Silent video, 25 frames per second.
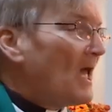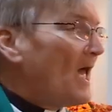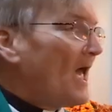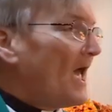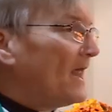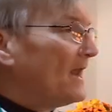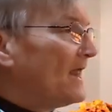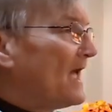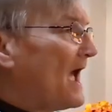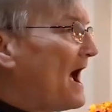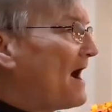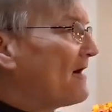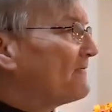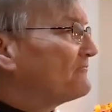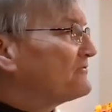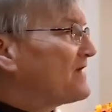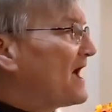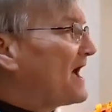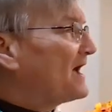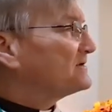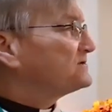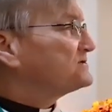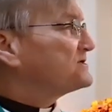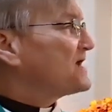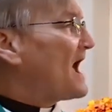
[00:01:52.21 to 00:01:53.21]
and have
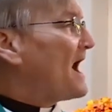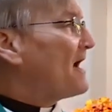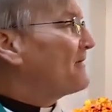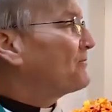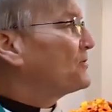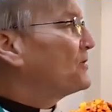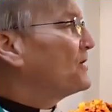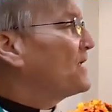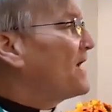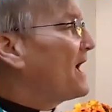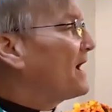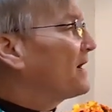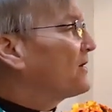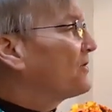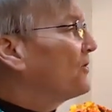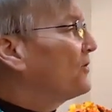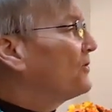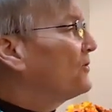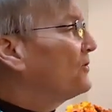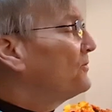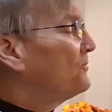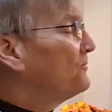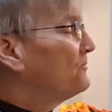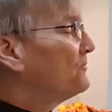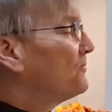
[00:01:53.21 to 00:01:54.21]
that
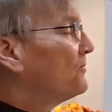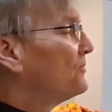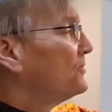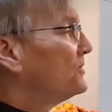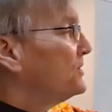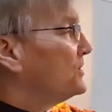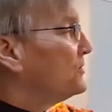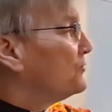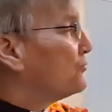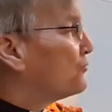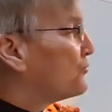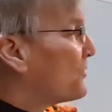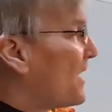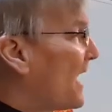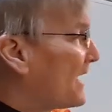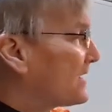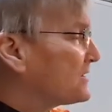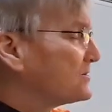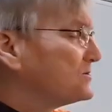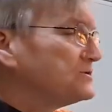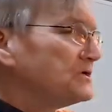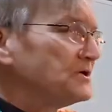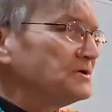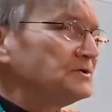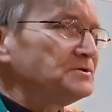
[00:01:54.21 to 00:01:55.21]
tabernacle
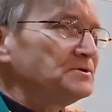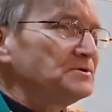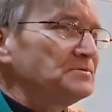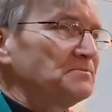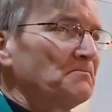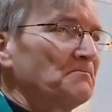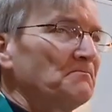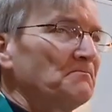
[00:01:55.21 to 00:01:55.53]
erected,